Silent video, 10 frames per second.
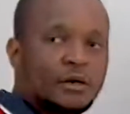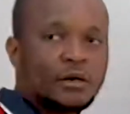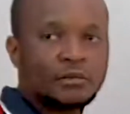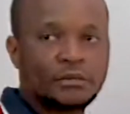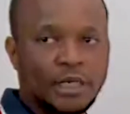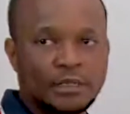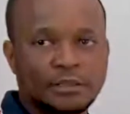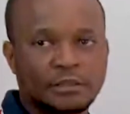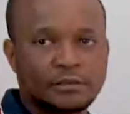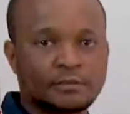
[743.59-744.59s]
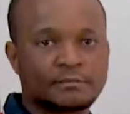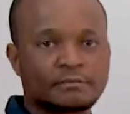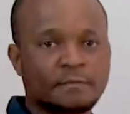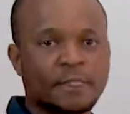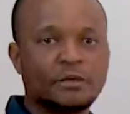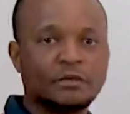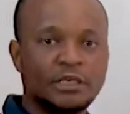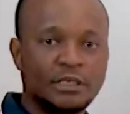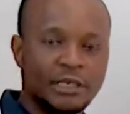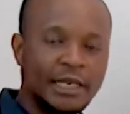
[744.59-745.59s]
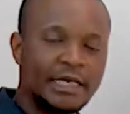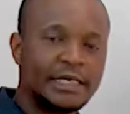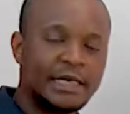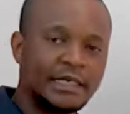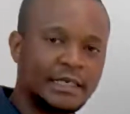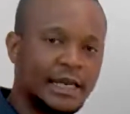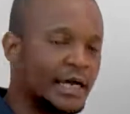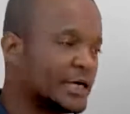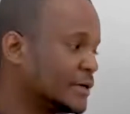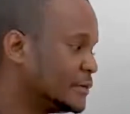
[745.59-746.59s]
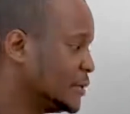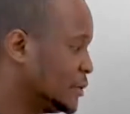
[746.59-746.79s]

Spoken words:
contact in the ladder diagram.